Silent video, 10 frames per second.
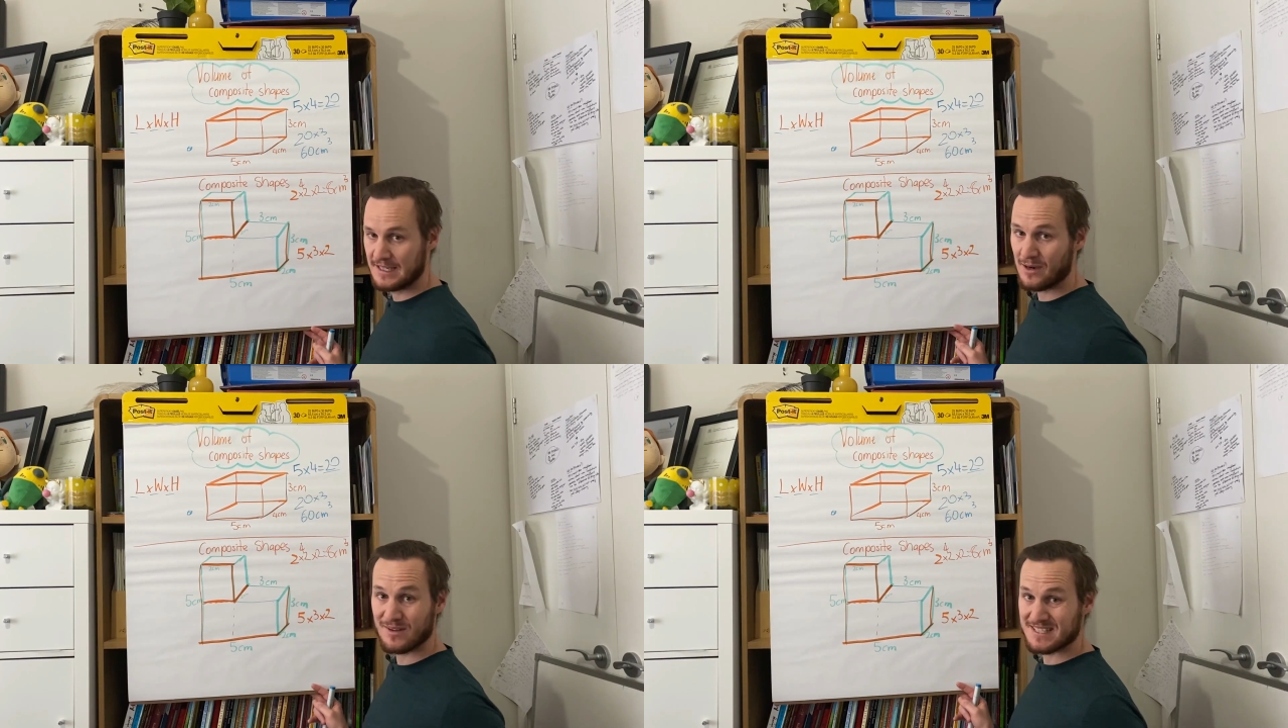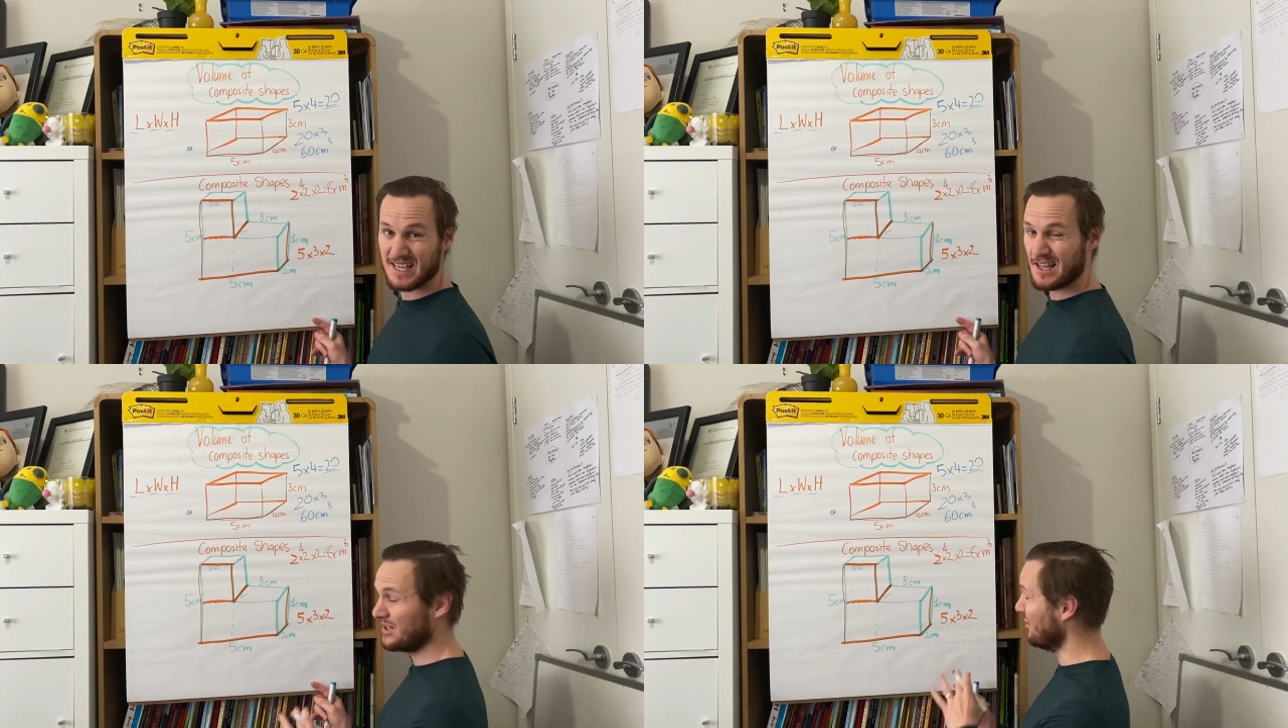Now, once
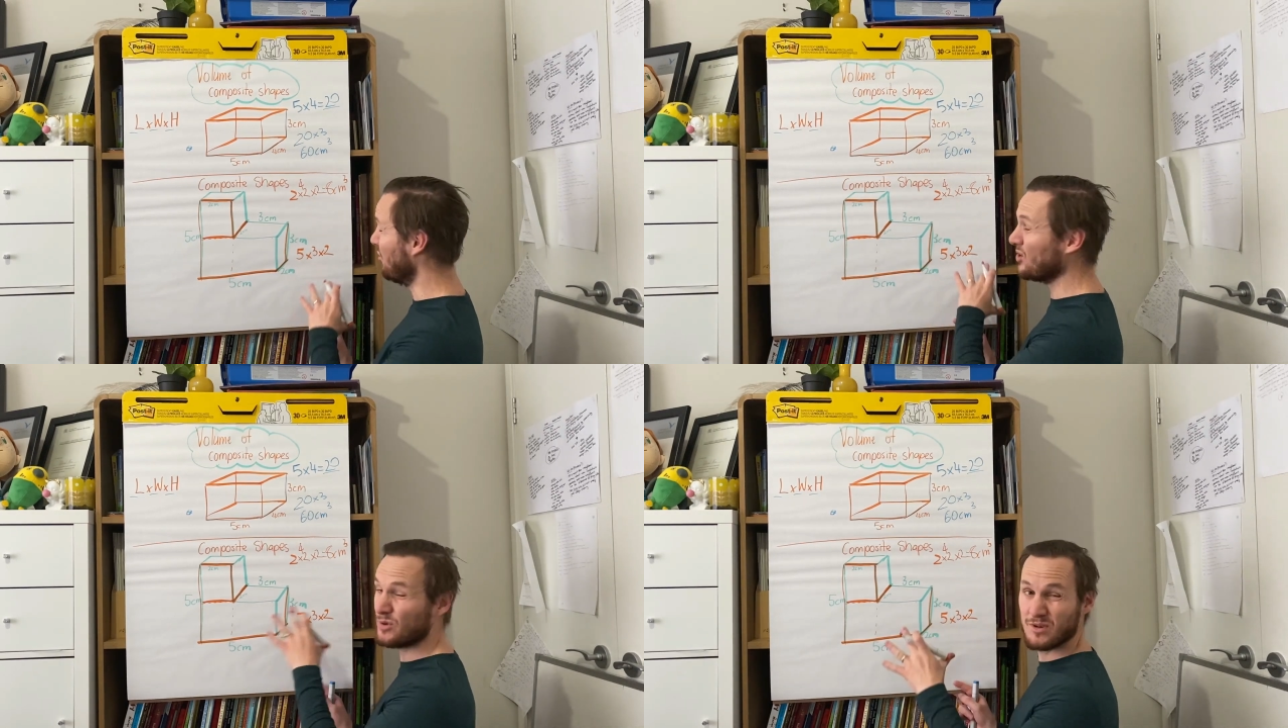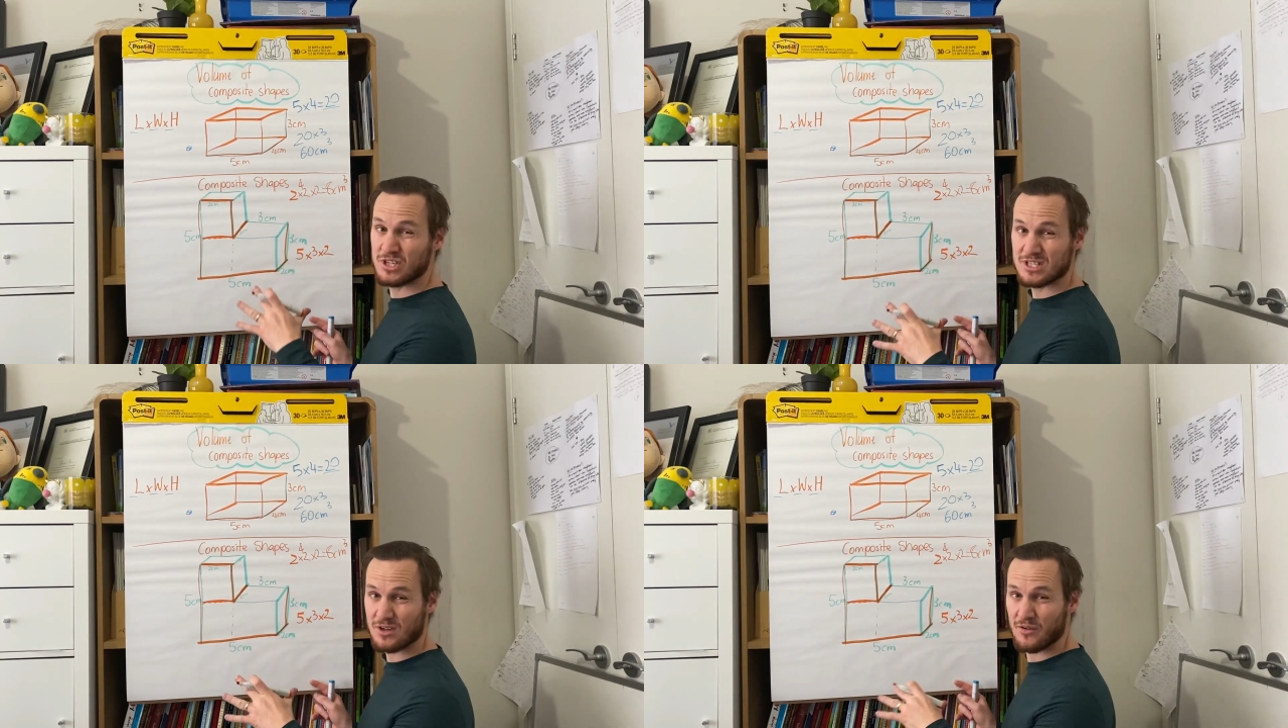again, the order in
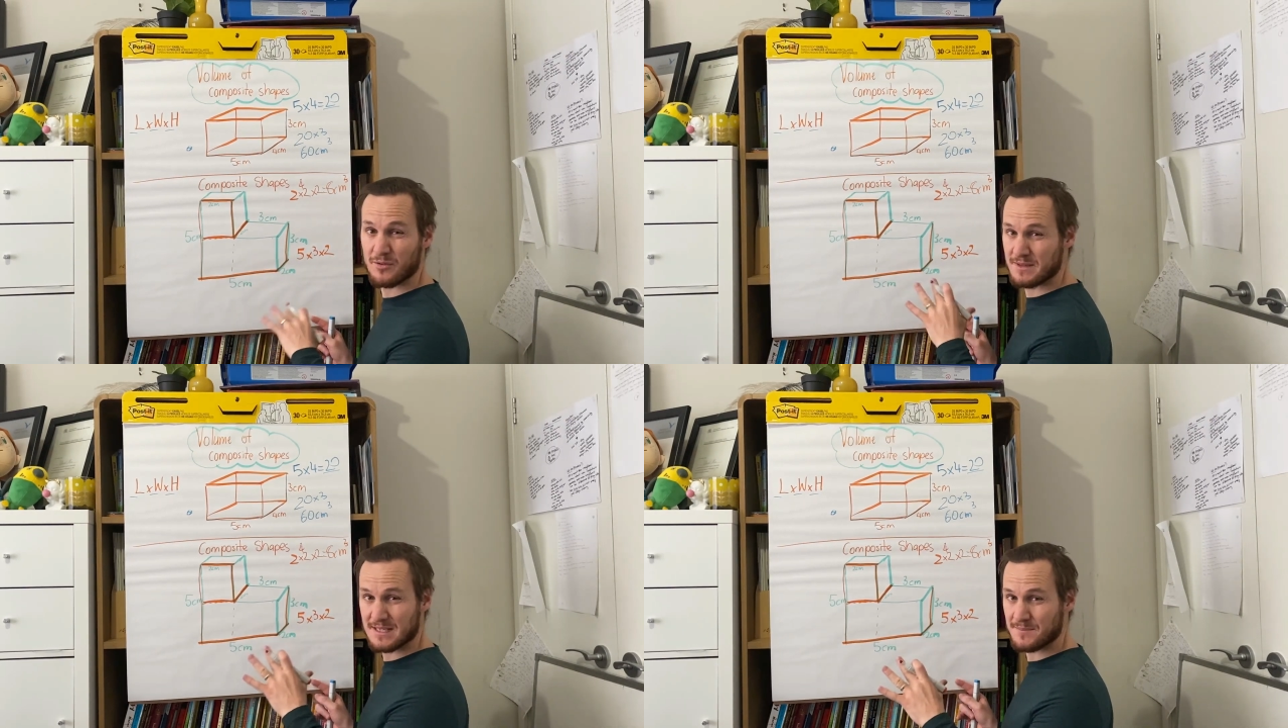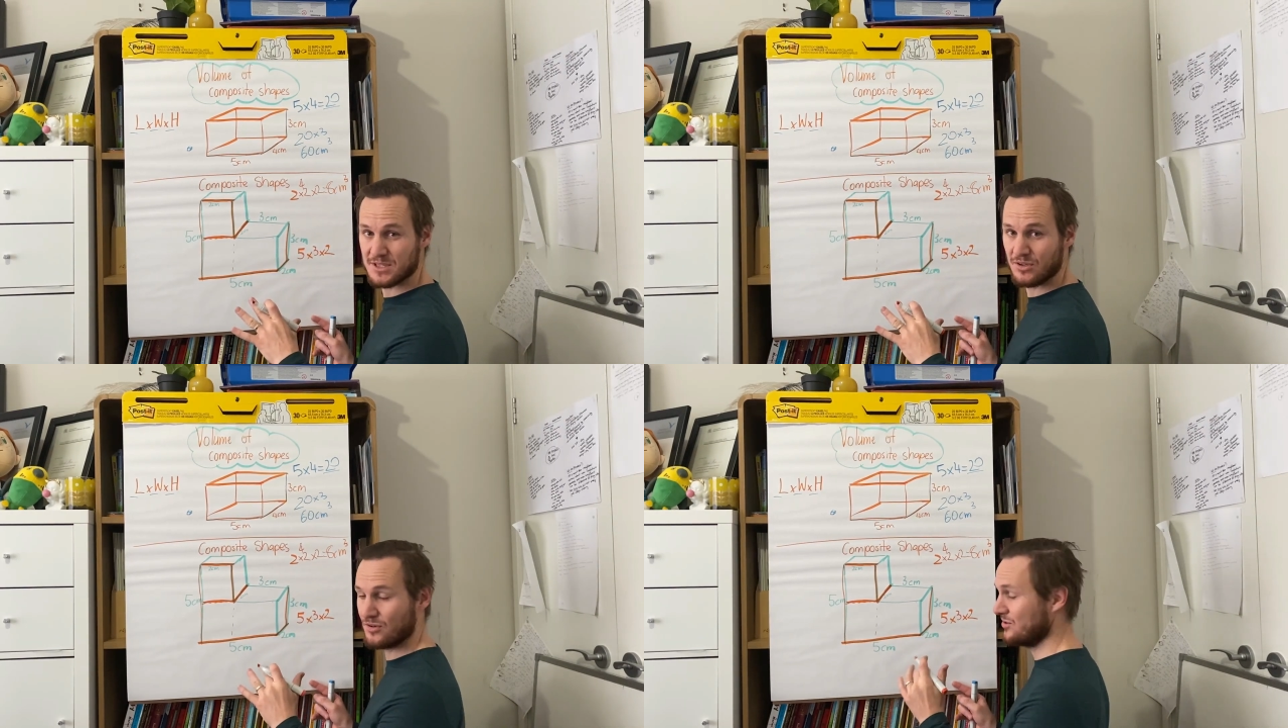which you solve them is up
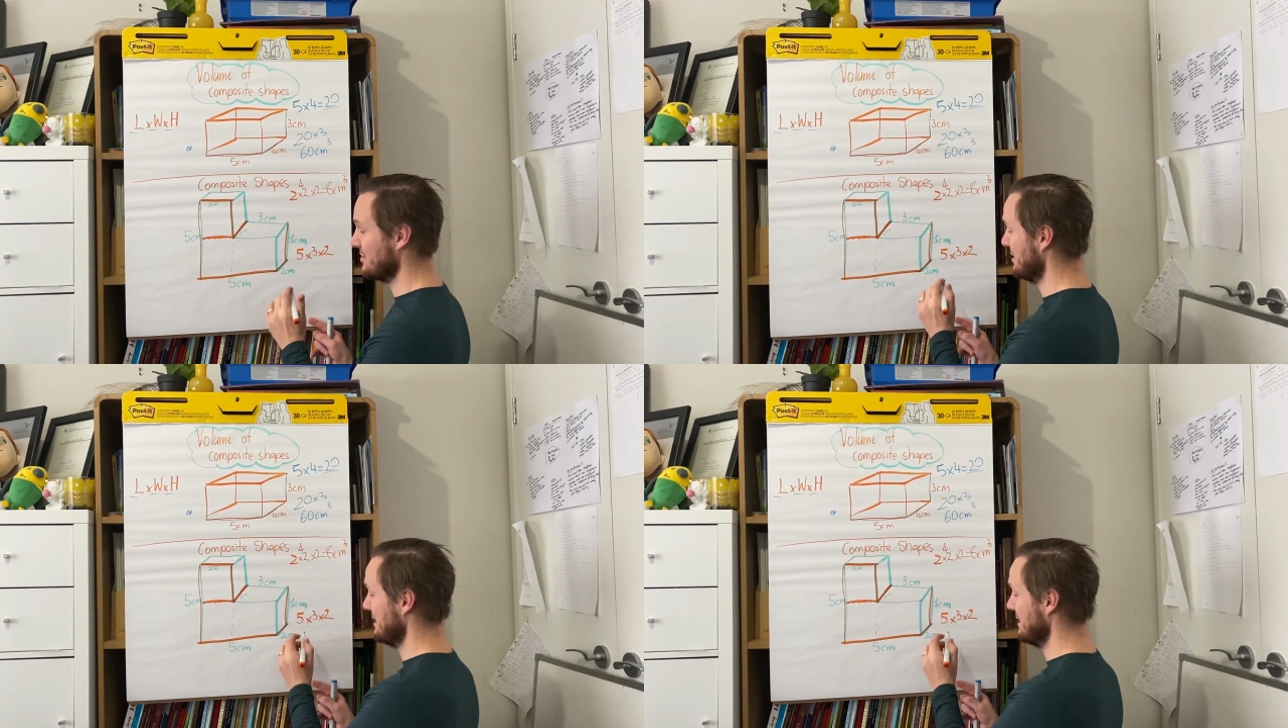to you.